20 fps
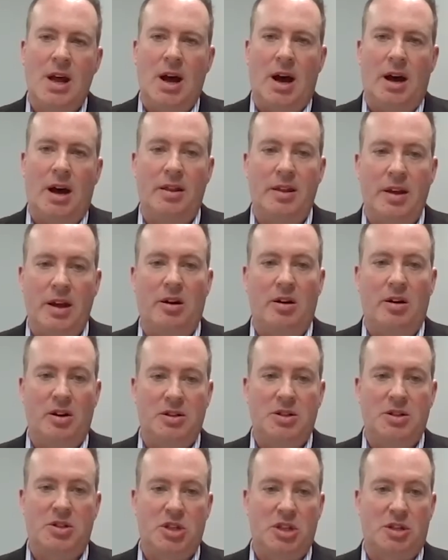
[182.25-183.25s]
Another area
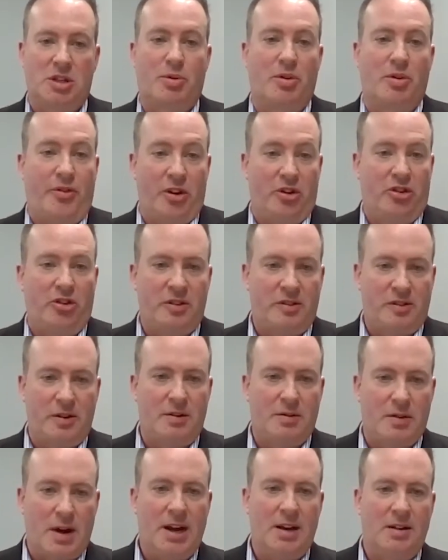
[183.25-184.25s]
is just proficiency,
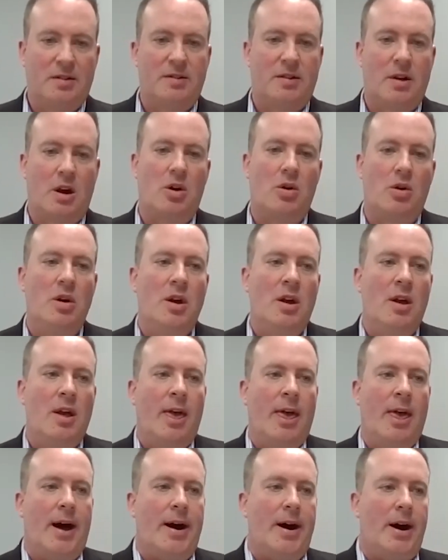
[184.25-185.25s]
right? So
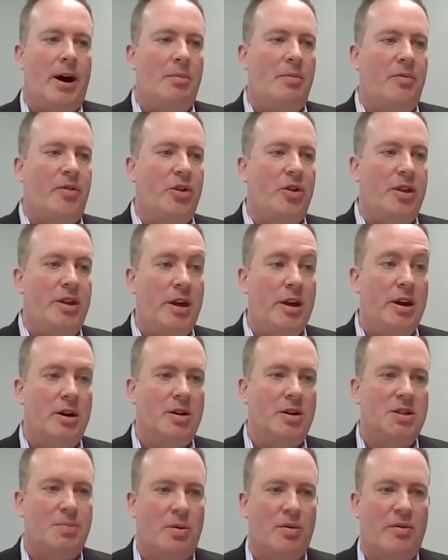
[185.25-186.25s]
for
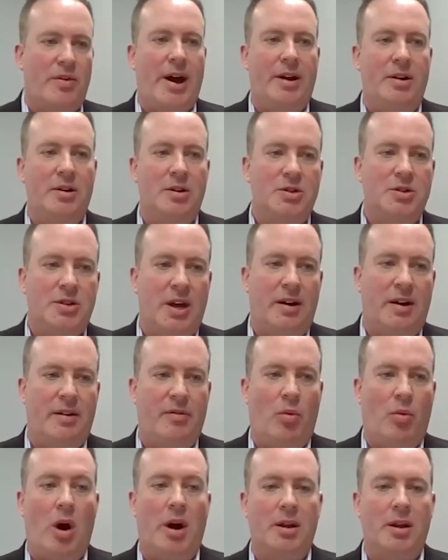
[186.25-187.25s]
years, providers have
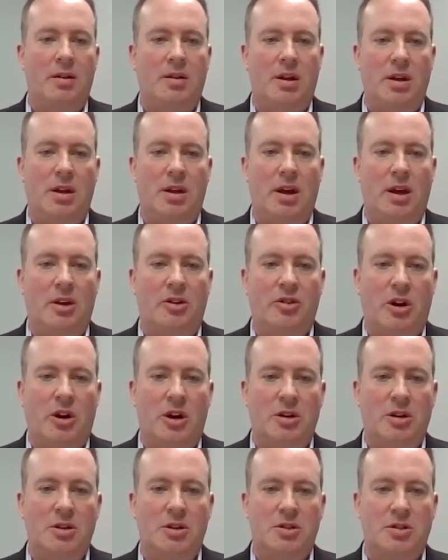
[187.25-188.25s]
wanted the
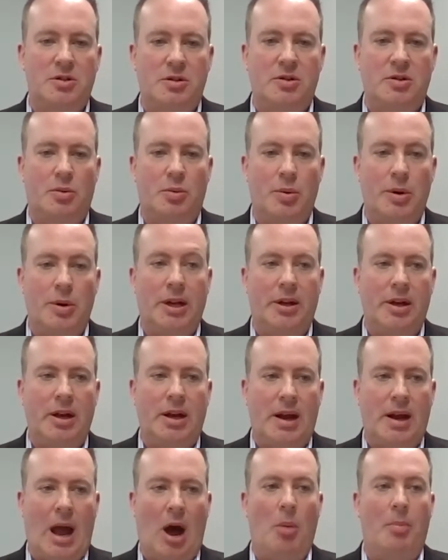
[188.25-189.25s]
EHRs to really
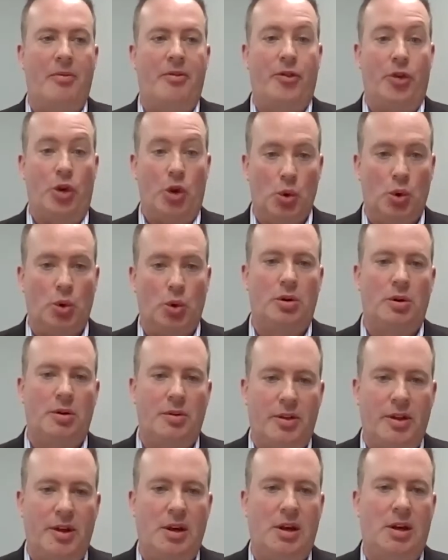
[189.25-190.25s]
help fuel
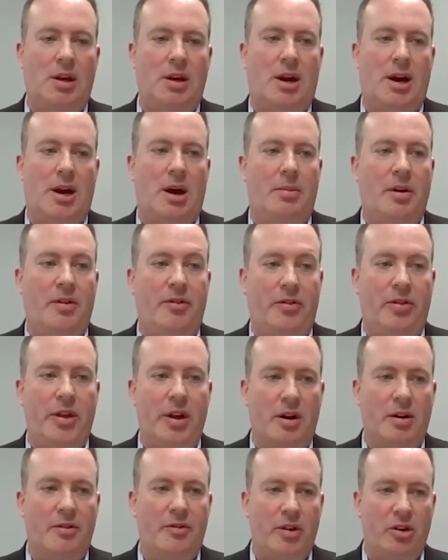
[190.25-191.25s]

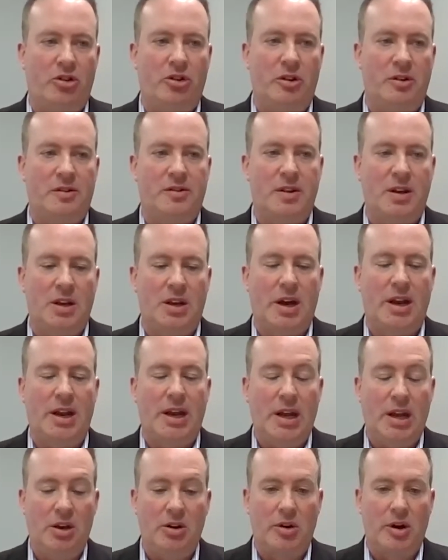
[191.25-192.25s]
their efficiency and not
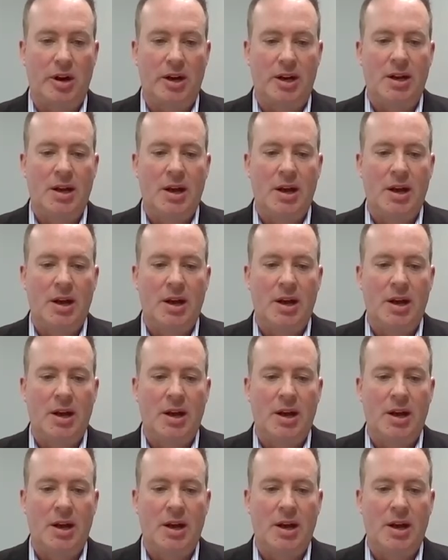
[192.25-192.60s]
hinder it.